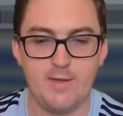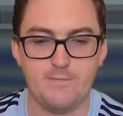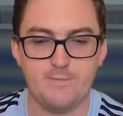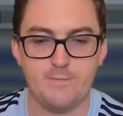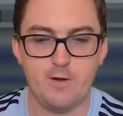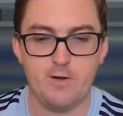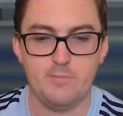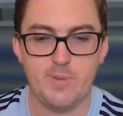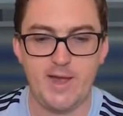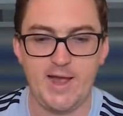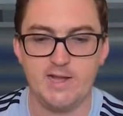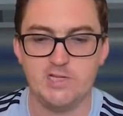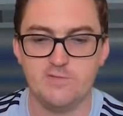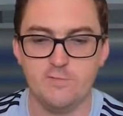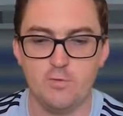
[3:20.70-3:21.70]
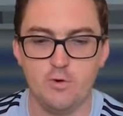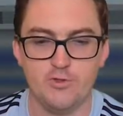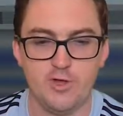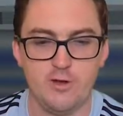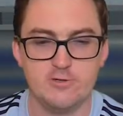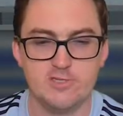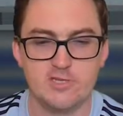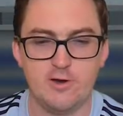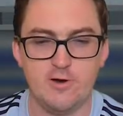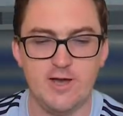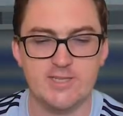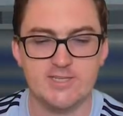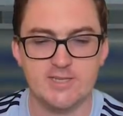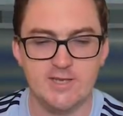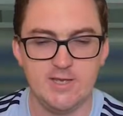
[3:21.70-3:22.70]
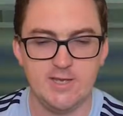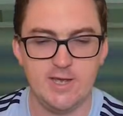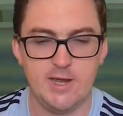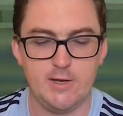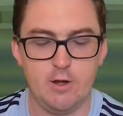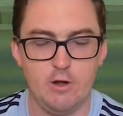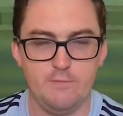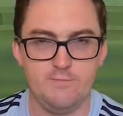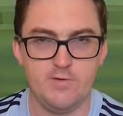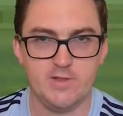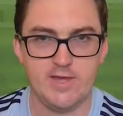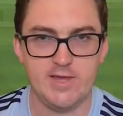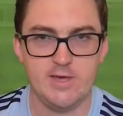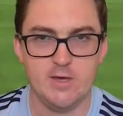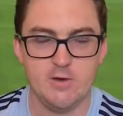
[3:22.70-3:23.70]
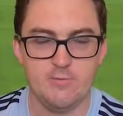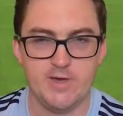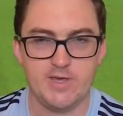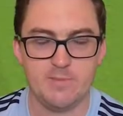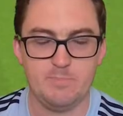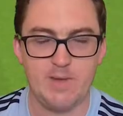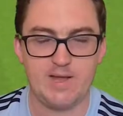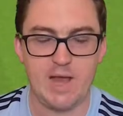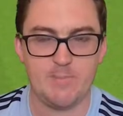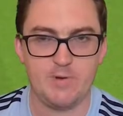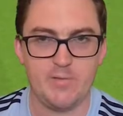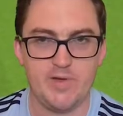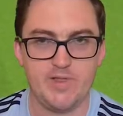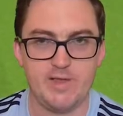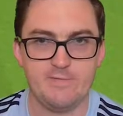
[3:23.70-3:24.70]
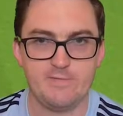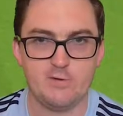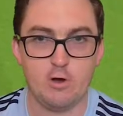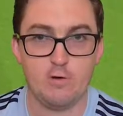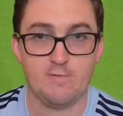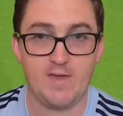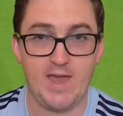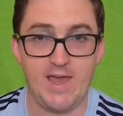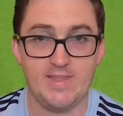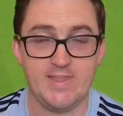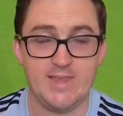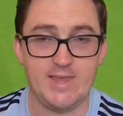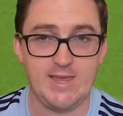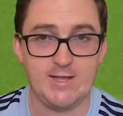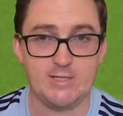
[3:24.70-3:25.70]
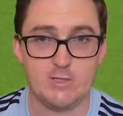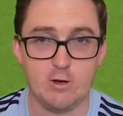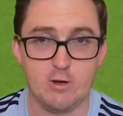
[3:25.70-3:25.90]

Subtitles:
info page for those guys. And hopefully we can pick up where we left off at the end